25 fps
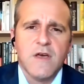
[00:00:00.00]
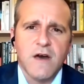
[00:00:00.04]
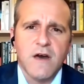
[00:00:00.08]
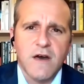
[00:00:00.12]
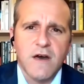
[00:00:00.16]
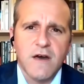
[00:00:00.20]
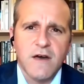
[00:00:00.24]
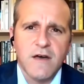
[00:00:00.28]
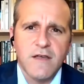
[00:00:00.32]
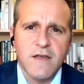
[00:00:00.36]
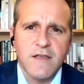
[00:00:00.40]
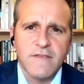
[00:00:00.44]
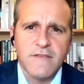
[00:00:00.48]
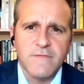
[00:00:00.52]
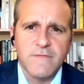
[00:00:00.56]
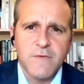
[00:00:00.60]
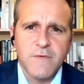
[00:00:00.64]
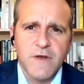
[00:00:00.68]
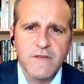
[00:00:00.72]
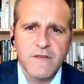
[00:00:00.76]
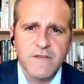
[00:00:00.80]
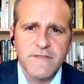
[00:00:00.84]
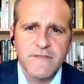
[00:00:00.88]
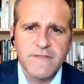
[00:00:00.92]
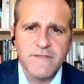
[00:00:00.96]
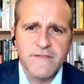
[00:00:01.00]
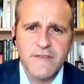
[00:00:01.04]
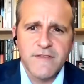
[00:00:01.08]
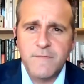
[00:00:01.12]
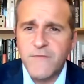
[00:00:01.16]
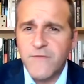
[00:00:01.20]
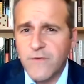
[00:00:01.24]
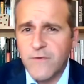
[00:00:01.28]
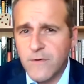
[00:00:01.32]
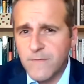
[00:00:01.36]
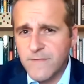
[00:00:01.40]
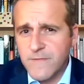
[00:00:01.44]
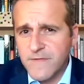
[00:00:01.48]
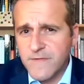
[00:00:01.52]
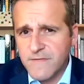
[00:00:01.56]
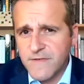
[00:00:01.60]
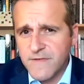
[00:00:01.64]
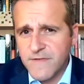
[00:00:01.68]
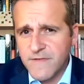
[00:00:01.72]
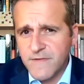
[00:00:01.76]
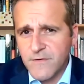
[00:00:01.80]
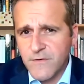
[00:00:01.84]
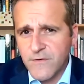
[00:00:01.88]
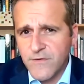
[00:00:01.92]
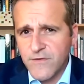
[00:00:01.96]
as well as some forms of
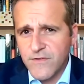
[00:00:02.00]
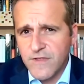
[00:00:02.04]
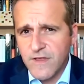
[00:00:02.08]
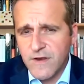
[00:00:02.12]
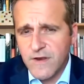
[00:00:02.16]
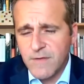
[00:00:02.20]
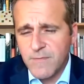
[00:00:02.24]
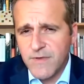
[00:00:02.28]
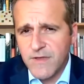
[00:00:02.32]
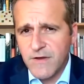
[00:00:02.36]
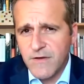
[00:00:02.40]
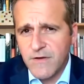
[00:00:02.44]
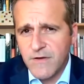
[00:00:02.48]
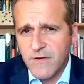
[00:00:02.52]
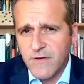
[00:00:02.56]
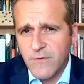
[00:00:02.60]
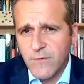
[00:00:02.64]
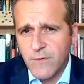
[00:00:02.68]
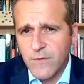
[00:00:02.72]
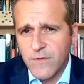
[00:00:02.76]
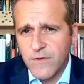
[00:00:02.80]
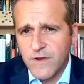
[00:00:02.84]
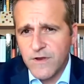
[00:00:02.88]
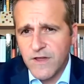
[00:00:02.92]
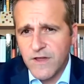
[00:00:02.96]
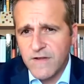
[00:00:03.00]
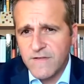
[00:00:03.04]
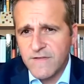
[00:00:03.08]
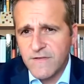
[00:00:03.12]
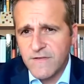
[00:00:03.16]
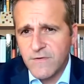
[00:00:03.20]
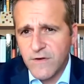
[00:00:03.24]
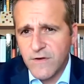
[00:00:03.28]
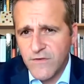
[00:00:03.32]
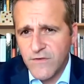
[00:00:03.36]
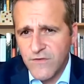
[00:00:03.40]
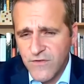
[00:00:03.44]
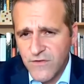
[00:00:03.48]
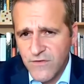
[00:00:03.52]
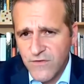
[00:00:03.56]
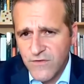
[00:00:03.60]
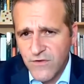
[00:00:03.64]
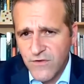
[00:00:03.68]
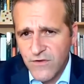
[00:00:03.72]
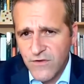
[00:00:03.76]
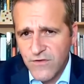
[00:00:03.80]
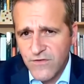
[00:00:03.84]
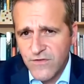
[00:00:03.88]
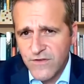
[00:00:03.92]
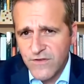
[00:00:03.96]
distortion that appear in Orthodox Christian
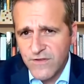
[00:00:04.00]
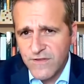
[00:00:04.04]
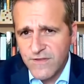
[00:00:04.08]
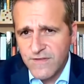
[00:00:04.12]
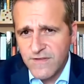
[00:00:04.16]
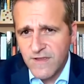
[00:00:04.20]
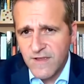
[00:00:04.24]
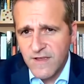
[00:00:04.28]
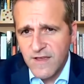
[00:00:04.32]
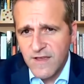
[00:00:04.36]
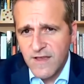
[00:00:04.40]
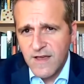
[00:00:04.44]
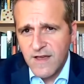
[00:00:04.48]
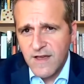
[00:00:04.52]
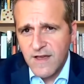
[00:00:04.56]
churches.